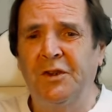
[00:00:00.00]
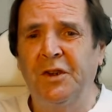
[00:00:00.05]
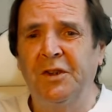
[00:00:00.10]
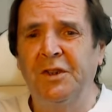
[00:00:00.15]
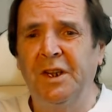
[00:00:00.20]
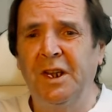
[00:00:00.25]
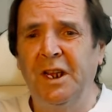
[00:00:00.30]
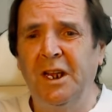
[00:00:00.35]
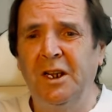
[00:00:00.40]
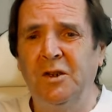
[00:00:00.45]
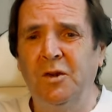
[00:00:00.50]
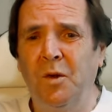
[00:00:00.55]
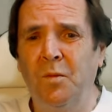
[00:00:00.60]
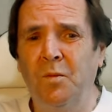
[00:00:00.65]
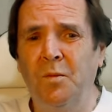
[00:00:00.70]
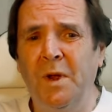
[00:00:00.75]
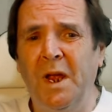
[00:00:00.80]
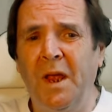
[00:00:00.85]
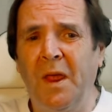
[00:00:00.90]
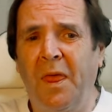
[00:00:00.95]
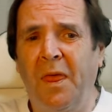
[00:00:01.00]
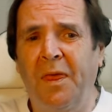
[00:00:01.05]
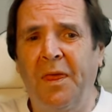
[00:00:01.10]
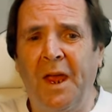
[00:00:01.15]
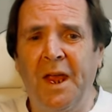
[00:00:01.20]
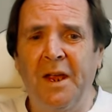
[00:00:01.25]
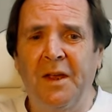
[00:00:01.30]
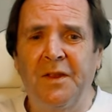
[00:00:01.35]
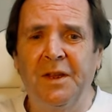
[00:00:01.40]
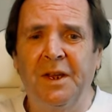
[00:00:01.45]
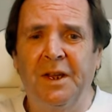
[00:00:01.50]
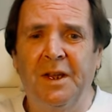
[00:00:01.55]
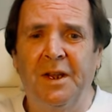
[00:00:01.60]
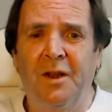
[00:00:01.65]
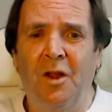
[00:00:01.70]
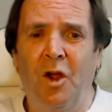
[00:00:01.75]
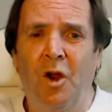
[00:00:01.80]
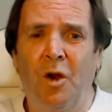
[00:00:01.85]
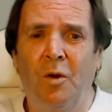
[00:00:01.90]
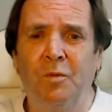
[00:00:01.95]
and the EU may think they can
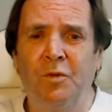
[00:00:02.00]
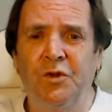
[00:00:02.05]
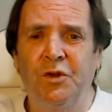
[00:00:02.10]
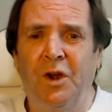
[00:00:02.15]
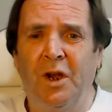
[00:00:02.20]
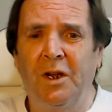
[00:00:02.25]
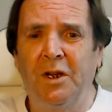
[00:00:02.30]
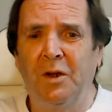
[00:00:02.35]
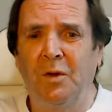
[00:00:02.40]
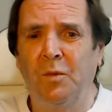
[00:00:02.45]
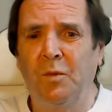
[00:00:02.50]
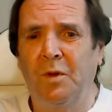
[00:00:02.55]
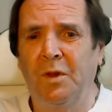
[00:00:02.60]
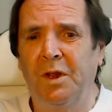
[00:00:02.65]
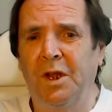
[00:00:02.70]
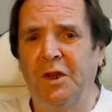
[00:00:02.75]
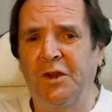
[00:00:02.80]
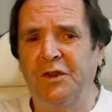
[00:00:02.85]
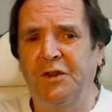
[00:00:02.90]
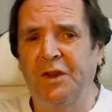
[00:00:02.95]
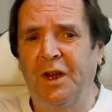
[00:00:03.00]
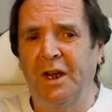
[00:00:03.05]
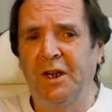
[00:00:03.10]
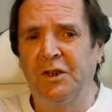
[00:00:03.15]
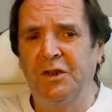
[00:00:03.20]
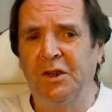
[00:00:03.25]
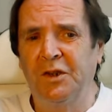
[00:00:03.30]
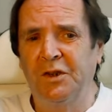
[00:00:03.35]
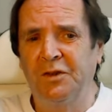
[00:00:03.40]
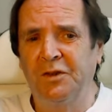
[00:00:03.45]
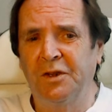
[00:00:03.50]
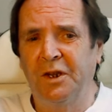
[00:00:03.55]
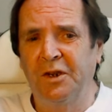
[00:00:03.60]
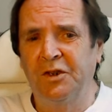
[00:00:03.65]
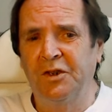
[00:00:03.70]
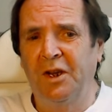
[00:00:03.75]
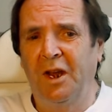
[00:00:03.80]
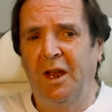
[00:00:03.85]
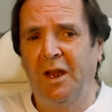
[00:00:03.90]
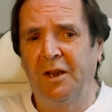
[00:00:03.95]
harm China with their sanctions and their
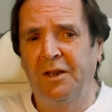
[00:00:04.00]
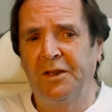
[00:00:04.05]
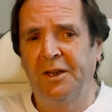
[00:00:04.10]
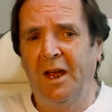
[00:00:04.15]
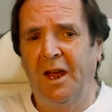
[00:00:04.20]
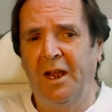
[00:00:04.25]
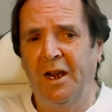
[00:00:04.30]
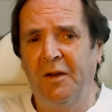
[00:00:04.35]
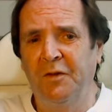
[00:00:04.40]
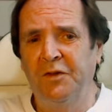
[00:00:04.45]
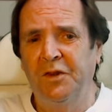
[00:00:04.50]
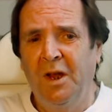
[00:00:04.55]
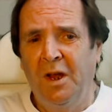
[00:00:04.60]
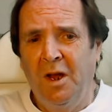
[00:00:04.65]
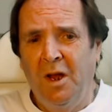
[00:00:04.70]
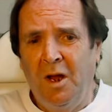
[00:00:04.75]
tariffs,